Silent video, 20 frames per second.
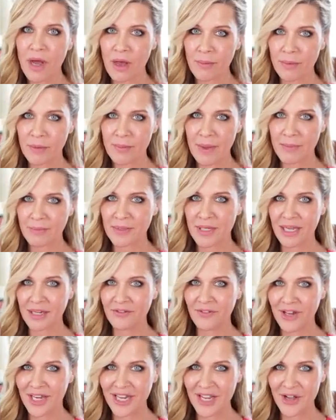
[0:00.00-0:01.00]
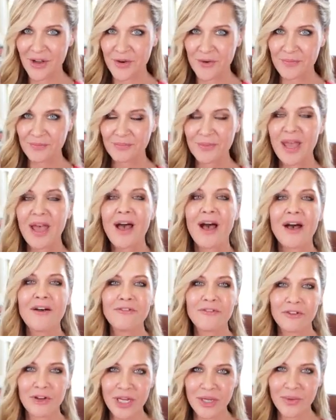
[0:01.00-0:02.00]
copper peptide video
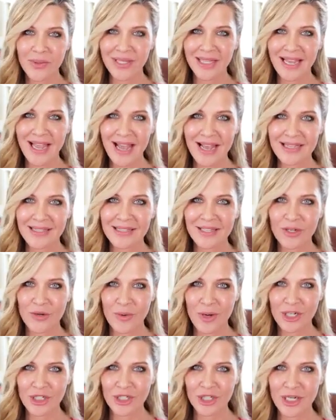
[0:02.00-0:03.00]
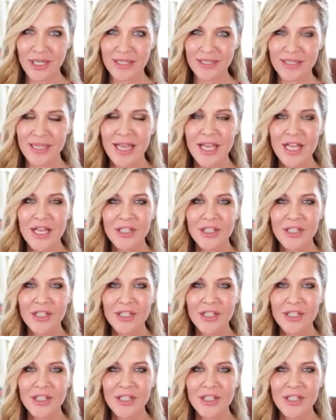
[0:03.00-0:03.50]
of frequently asked questions.